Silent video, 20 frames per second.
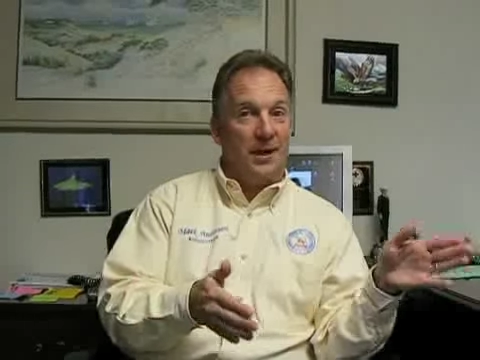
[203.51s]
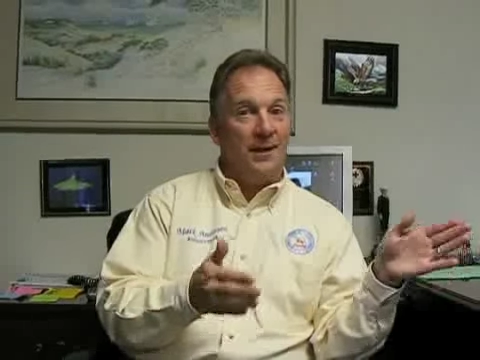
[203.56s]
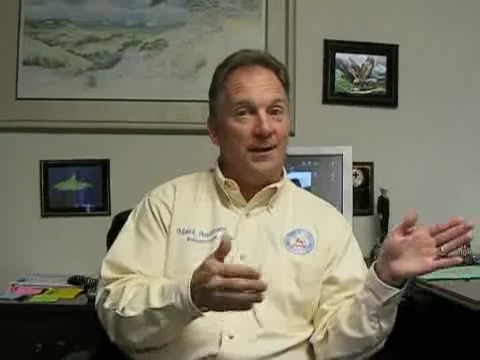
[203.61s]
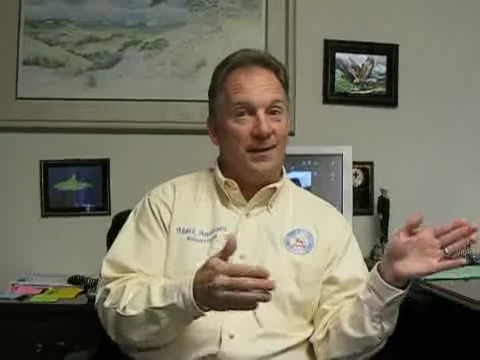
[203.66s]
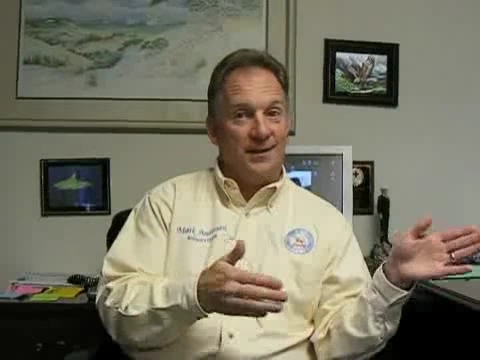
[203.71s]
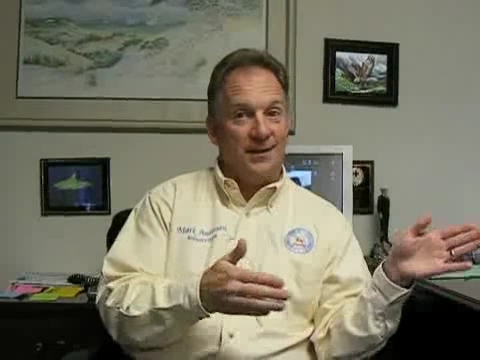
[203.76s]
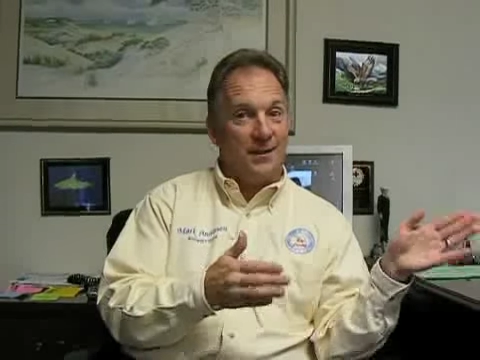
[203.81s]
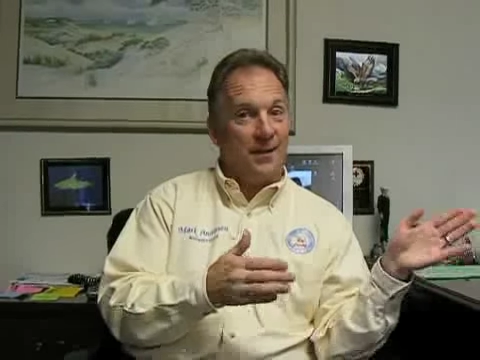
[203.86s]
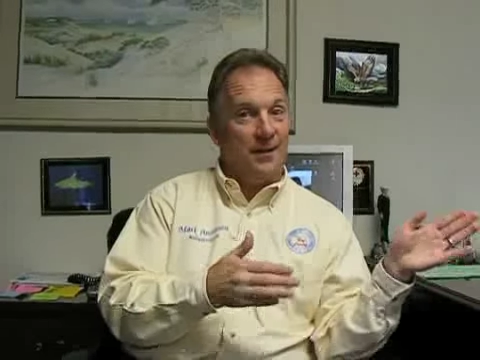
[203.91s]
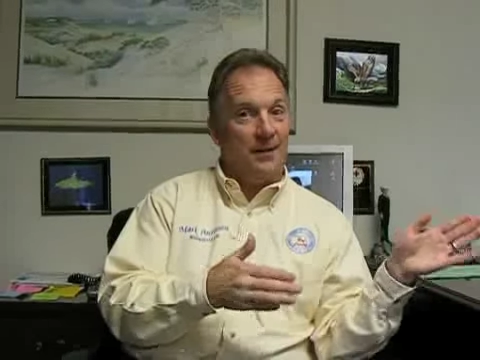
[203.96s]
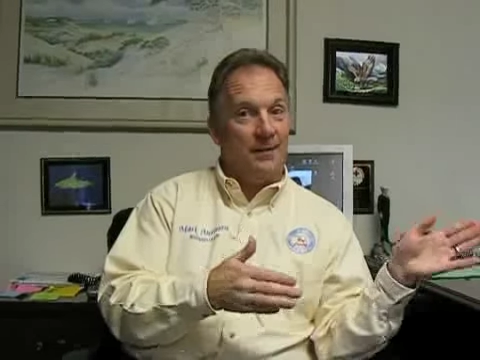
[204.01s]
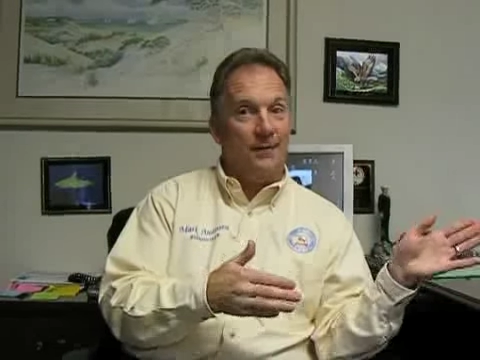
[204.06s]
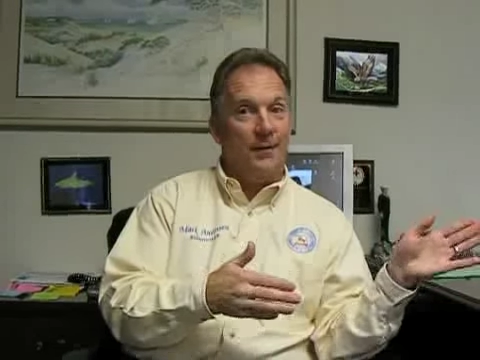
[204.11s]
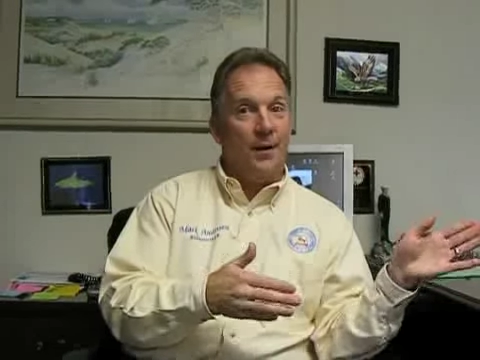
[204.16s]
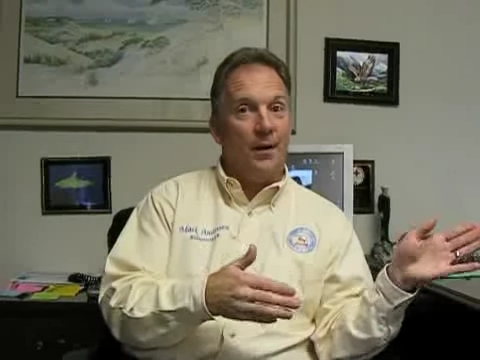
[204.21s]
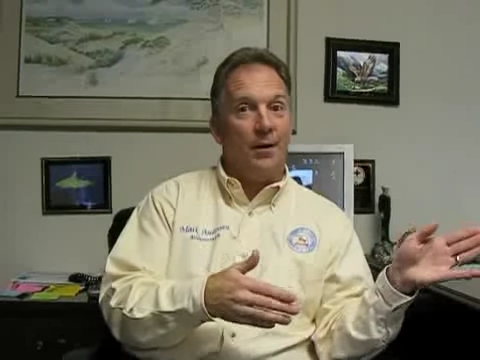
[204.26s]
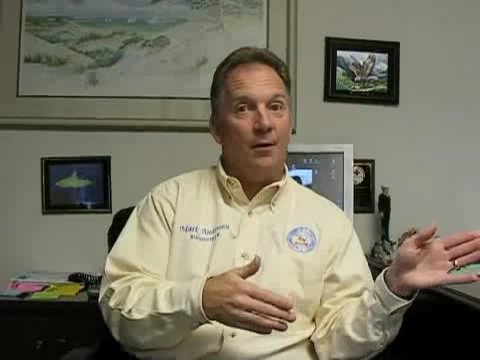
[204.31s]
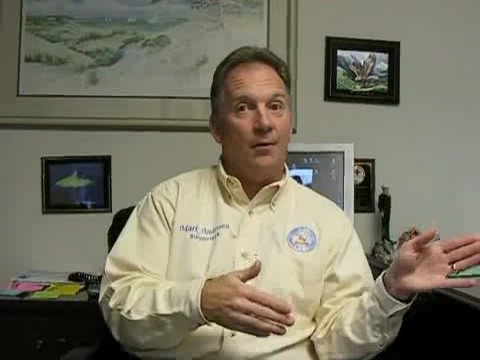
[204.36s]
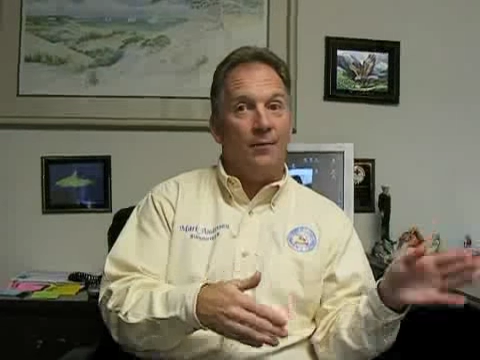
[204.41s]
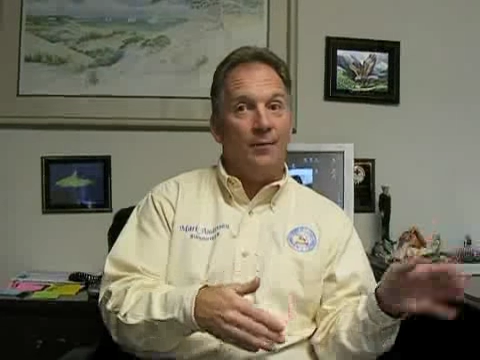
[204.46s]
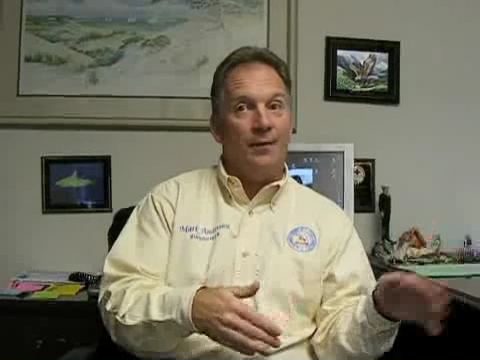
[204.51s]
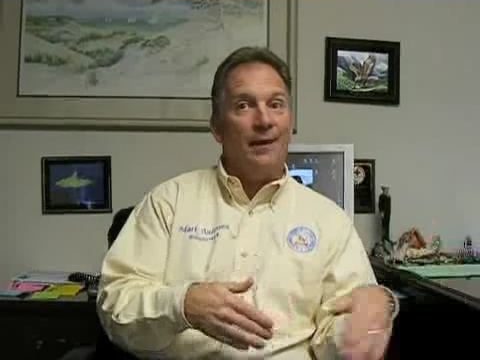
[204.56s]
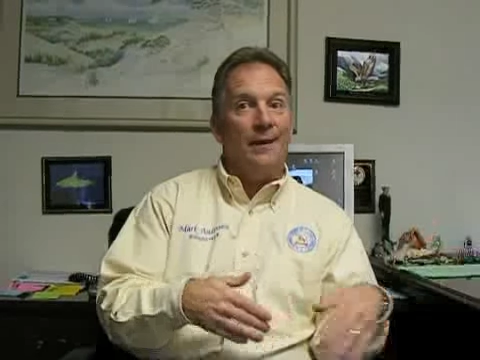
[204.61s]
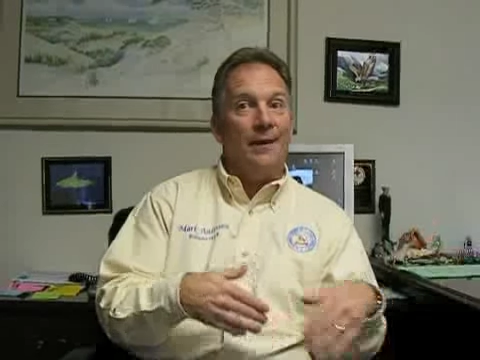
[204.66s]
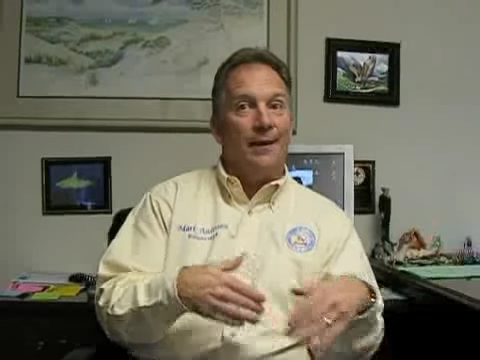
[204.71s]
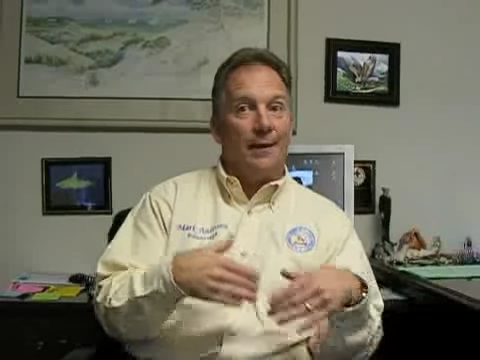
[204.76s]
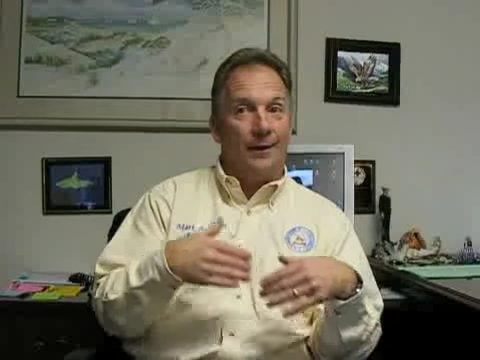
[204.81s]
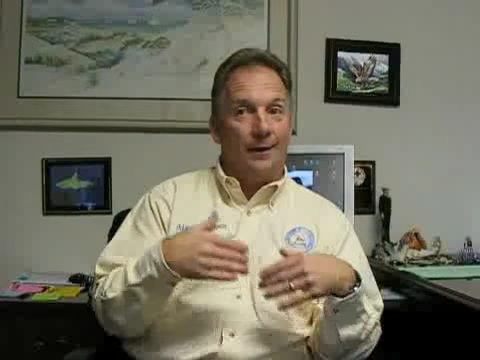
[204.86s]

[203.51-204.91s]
stay involved